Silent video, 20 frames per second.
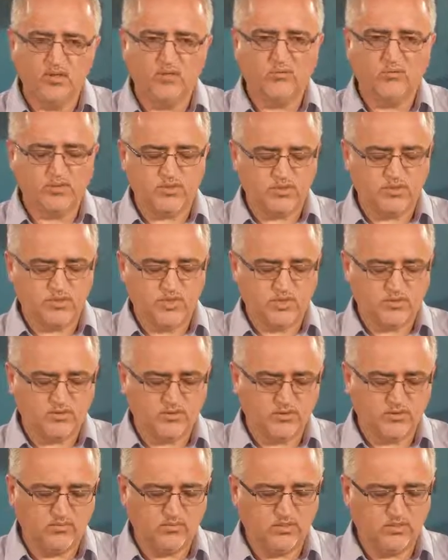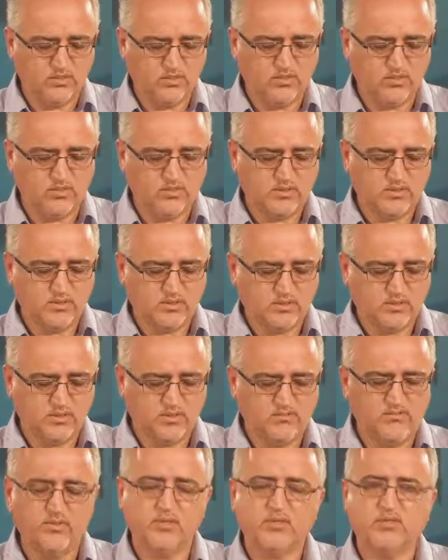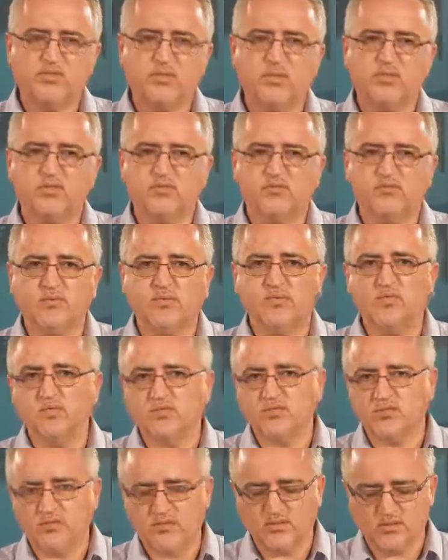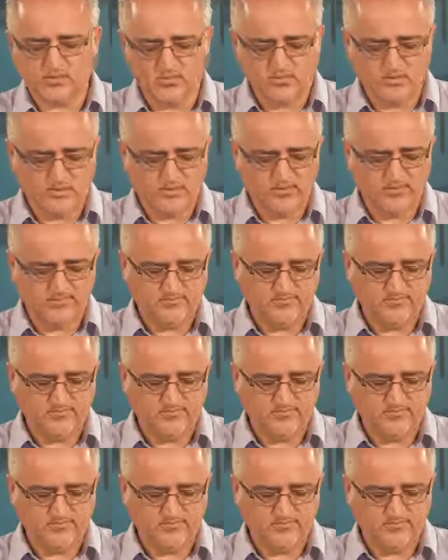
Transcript: which is actually what is the first stage of that digital recorder.